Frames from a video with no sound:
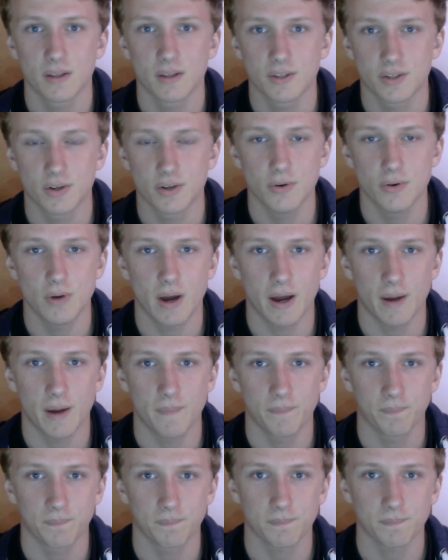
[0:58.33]
two
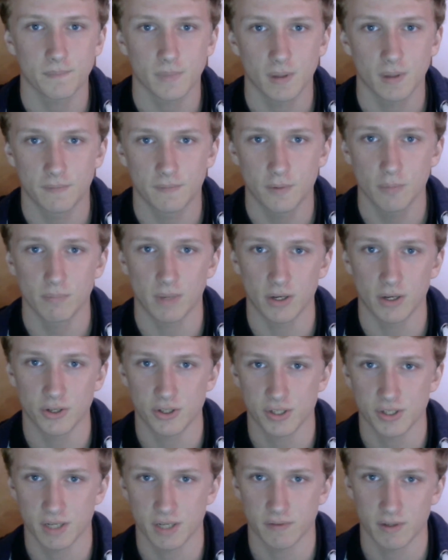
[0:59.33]
um, Football
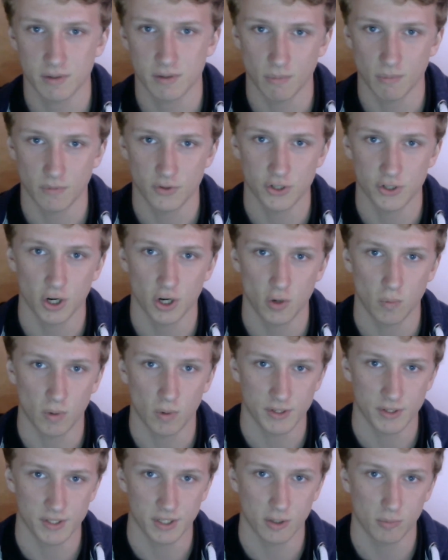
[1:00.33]
Manager series. I'm with Joe,
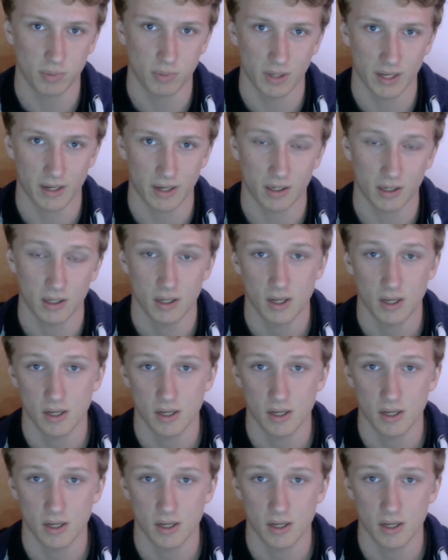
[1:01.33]
one single player.